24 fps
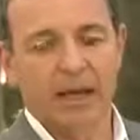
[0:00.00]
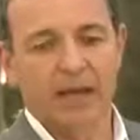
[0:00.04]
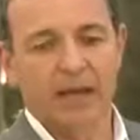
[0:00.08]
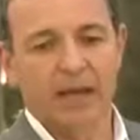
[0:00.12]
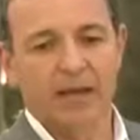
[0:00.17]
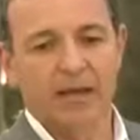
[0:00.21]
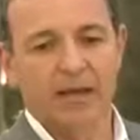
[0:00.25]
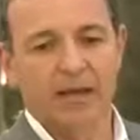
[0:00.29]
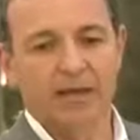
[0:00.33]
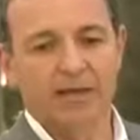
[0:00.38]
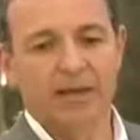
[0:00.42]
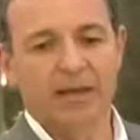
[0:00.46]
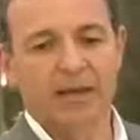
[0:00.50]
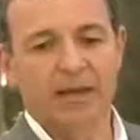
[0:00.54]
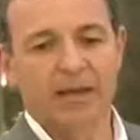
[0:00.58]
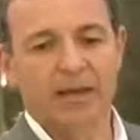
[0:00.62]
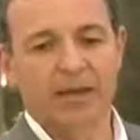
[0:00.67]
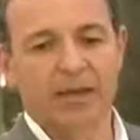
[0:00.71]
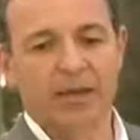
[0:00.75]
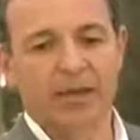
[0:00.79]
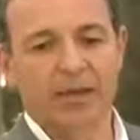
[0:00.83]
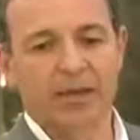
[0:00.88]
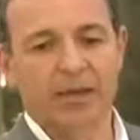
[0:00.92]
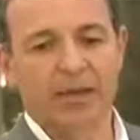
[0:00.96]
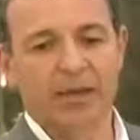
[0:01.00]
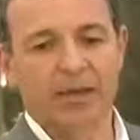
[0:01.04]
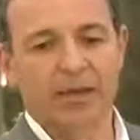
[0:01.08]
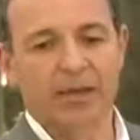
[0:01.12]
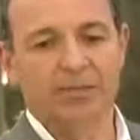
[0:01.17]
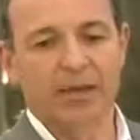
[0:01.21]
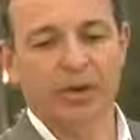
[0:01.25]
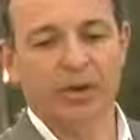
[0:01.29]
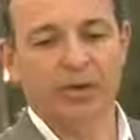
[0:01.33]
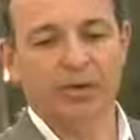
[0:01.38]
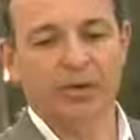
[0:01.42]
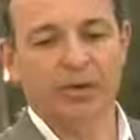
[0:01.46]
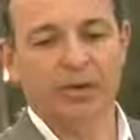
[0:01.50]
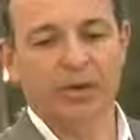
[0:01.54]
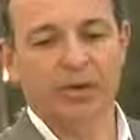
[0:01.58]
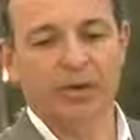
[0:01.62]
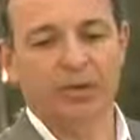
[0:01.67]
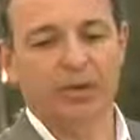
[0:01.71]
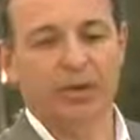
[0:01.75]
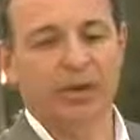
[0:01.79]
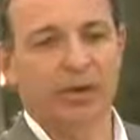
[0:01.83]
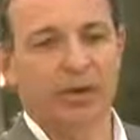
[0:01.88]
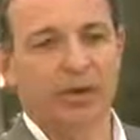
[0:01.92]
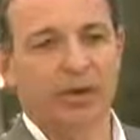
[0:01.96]
And the value that
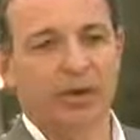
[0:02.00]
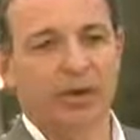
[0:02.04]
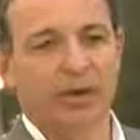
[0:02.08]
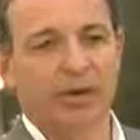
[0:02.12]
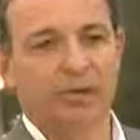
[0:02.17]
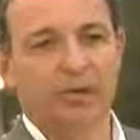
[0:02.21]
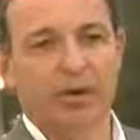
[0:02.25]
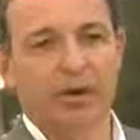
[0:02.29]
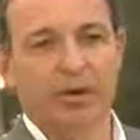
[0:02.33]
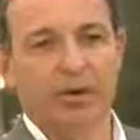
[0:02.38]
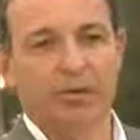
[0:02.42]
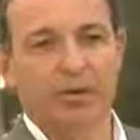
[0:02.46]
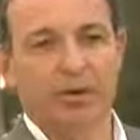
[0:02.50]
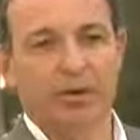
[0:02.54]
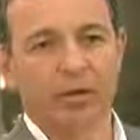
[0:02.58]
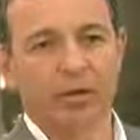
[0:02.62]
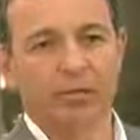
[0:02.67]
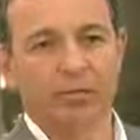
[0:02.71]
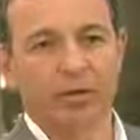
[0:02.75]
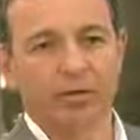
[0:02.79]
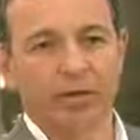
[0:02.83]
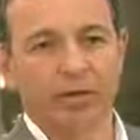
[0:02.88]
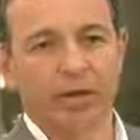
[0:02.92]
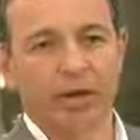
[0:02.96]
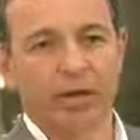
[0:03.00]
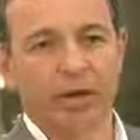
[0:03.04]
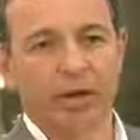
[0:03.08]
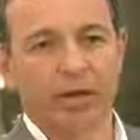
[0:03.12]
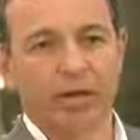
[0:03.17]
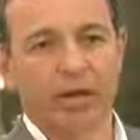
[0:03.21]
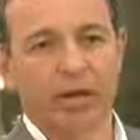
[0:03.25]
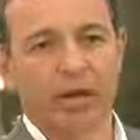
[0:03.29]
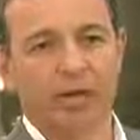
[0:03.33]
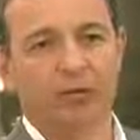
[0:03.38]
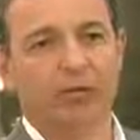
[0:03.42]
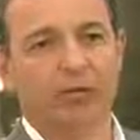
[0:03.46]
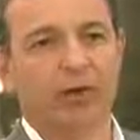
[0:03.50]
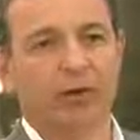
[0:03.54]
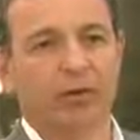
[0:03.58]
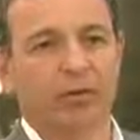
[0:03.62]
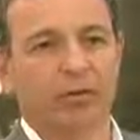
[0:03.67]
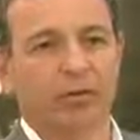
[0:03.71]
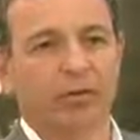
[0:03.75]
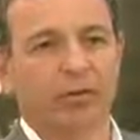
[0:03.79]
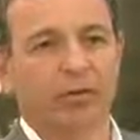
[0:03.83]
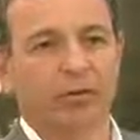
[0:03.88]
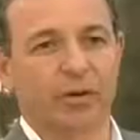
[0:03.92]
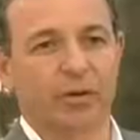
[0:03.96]
Pixar created and Marvel over time came
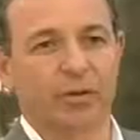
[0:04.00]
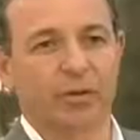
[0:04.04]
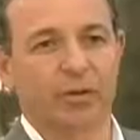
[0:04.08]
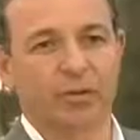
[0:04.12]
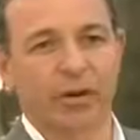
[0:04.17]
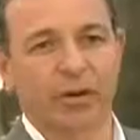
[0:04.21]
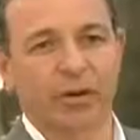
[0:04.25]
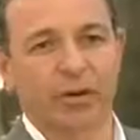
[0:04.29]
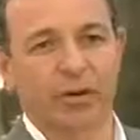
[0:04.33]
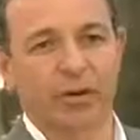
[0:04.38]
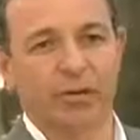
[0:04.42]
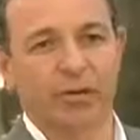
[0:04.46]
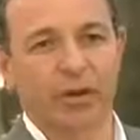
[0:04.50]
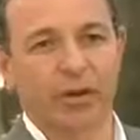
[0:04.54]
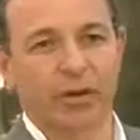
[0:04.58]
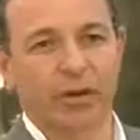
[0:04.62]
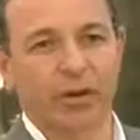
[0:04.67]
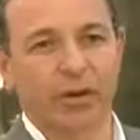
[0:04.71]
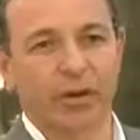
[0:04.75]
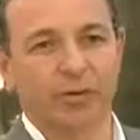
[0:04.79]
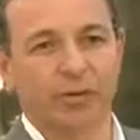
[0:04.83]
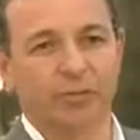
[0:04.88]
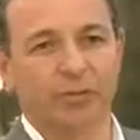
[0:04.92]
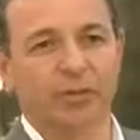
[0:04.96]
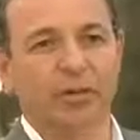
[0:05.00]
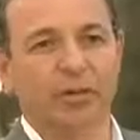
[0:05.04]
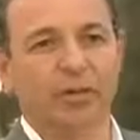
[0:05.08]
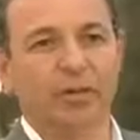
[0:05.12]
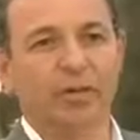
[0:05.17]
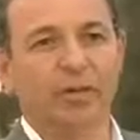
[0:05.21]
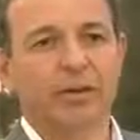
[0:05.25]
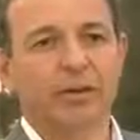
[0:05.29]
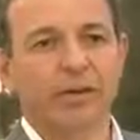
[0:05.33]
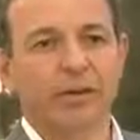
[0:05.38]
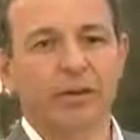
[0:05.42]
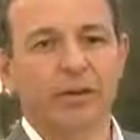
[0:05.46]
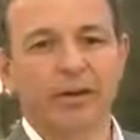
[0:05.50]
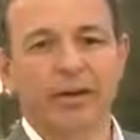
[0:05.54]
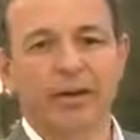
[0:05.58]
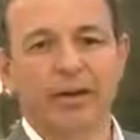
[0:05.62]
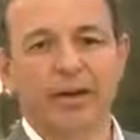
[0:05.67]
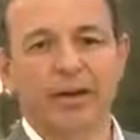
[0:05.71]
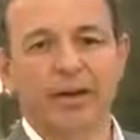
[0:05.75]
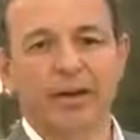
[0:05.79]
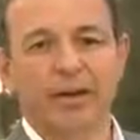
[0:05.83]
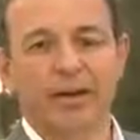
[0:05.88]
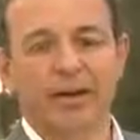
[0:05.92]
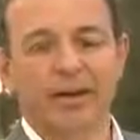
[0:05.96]
mostly from great creative
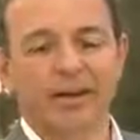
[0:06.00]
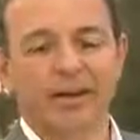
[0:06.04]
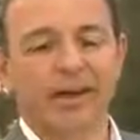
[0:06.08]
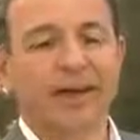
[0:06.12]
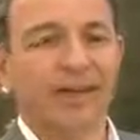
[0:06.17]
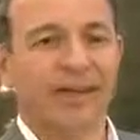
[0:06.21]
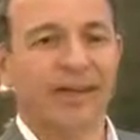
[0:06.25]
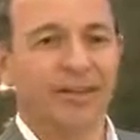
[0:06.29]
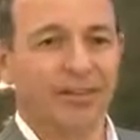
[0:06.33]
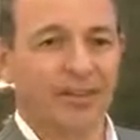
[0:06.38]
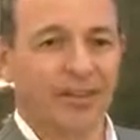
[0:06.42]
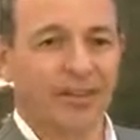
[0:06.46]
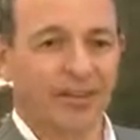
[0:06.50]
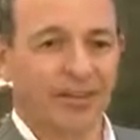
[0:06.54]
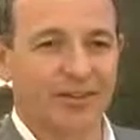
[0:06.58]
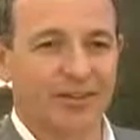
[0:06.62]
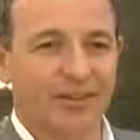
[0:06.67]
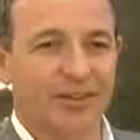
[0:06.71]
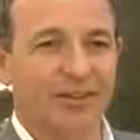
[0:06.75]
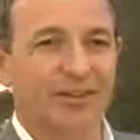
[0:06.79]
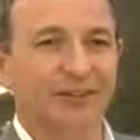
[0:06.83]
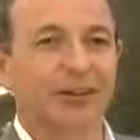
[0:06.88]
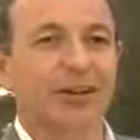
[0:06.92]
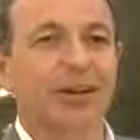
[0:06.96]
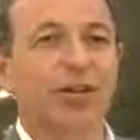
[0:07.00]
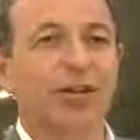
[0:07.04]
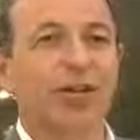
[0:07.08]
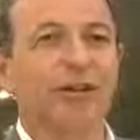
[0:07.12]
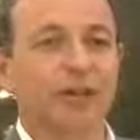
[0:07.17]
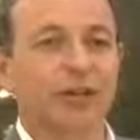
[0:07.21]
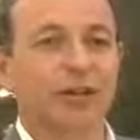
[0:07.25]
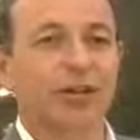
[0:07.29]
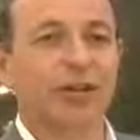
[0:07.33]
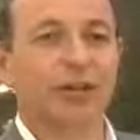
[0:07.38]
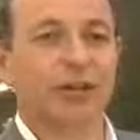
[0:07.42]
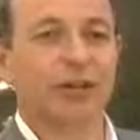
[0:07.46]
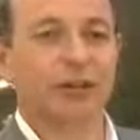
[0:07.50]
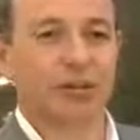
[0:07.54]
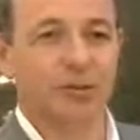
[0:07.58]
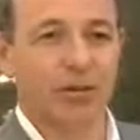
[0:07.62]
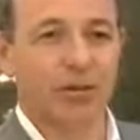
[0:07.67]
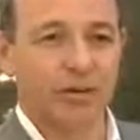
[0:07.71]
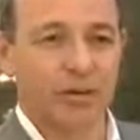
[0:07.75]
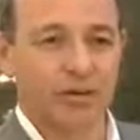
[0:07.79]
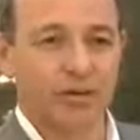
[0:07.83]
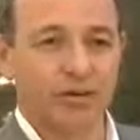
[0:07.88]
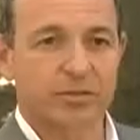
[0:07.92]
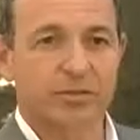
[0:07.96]
uh, ideas and great
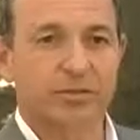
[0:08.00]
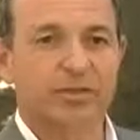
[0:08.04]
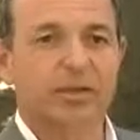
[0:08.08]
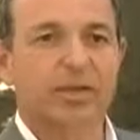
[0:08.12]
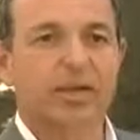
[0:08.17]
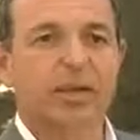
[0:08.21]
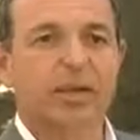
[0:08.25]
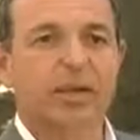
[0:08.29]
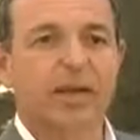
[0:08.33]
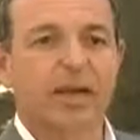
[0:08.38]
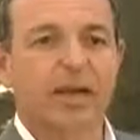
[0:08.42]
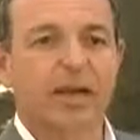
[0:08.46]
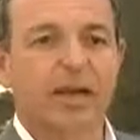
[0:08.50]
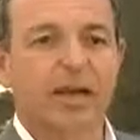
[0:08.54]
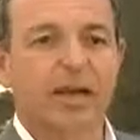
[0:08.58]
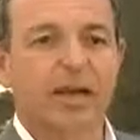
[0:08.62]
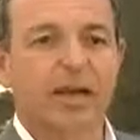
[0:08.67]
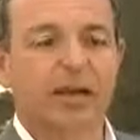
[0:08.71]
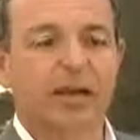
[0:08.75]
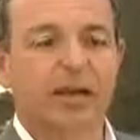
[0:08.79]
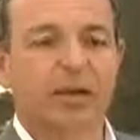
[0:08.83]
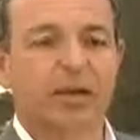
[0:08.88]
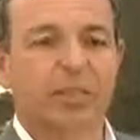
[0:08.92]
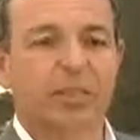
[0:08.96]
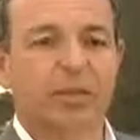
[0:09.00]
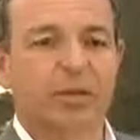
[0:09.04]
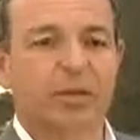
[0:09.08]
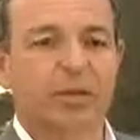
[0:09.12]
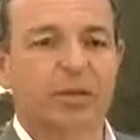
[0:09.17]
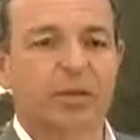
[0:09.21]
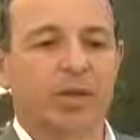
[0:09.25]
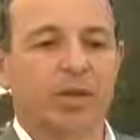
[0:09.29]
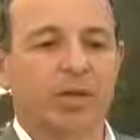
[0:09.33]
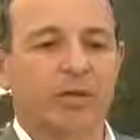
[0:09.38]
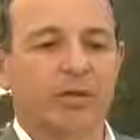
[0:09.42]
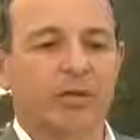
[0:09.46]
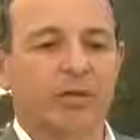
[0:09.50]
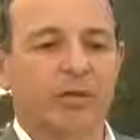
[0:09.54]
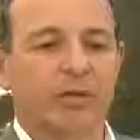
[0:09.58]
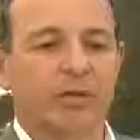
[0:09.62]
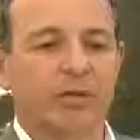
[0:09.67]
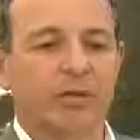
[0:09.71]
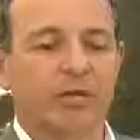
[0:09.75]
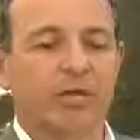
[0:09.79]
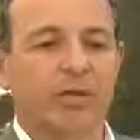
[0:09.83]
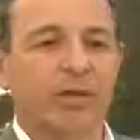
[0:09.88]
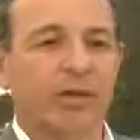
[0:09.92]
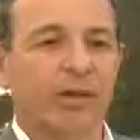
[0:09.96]
creators, and the ability
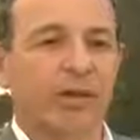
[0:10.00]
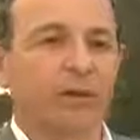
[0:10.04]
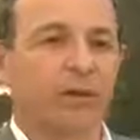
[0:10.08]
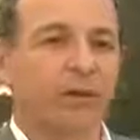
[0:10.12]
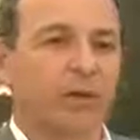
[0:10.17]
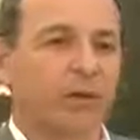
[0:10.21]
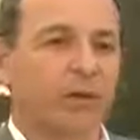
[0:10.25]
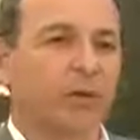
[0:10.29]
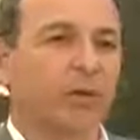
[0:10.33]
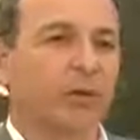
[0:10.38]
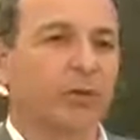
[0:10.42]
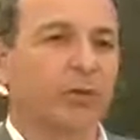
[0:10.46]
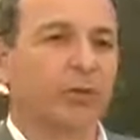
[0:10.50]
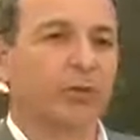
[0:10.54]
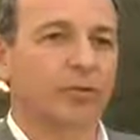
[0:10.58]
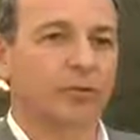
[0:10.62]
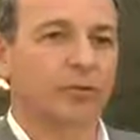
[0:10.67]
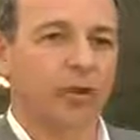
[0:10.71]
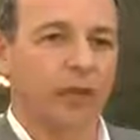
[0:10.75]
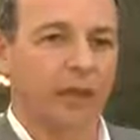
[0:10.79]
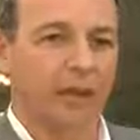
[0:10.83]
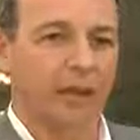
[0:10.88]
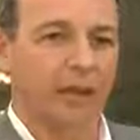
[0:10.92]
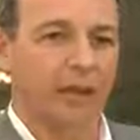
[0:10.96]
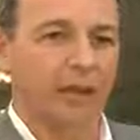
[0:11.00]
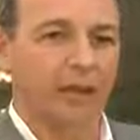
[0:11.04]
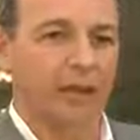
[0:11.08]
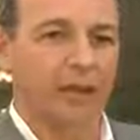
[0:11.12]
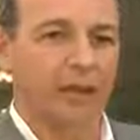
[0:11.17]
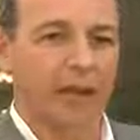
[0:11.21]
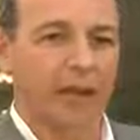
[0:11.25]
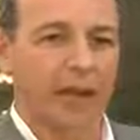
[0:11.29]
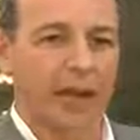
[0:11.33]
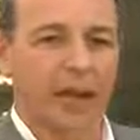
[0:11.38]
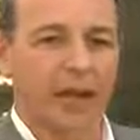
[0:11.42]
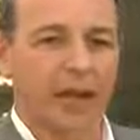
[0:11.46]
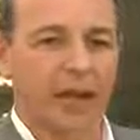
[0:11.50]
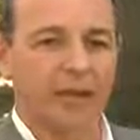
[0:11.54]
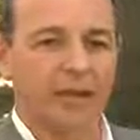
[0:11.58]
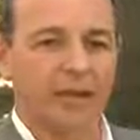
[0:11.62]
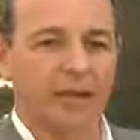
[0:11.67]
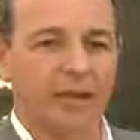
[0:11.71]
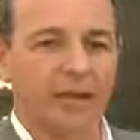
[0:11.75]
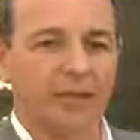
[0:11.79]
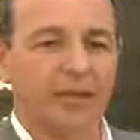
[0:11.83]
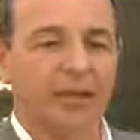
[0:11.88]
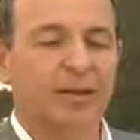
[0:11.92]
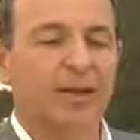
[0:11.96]
to take what was created
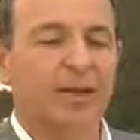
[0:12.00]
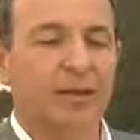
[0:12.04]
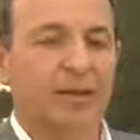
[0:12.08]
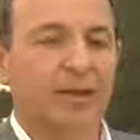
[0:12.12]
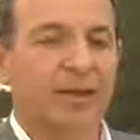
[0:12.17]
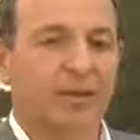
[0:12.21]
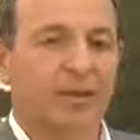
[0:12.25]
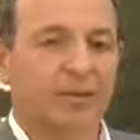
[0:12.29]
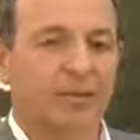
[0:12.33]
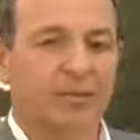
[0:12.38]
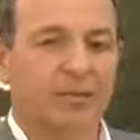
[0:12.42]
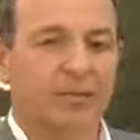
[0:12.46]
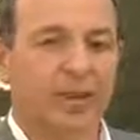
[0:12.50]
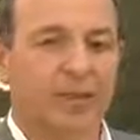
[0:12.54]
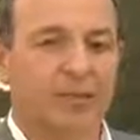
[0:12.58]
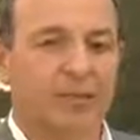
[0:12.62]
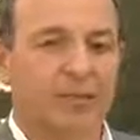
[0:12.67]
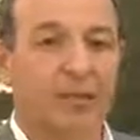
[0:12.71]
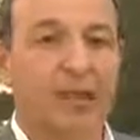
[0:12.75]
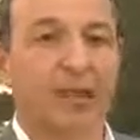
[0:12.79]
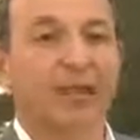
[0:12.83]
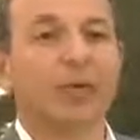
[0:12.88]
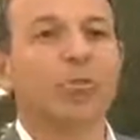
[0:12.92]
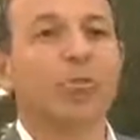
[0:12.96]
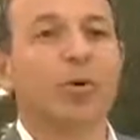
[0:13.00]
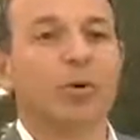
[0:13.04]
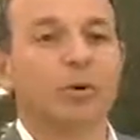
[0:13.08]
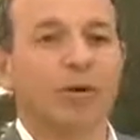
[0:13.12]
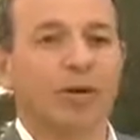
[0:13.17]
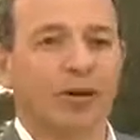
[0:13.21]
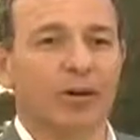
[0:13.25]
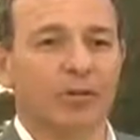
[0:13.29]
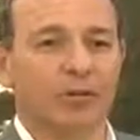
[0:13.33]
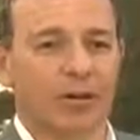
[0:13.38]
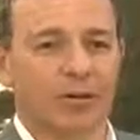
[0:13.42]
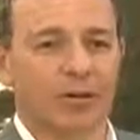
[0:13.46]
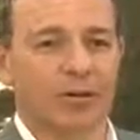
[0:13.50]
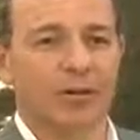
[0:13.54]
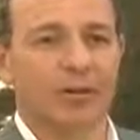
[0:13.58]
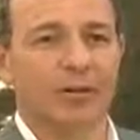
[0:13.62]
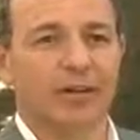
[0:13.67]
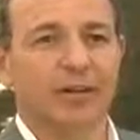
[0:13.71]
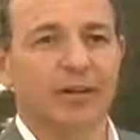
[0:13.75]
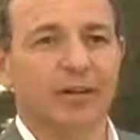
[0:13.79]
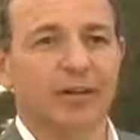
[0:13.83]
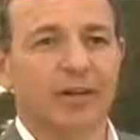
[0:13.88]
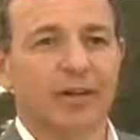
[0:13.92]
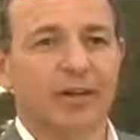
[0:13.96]
and, in effect, make more of it.
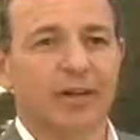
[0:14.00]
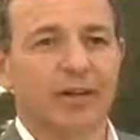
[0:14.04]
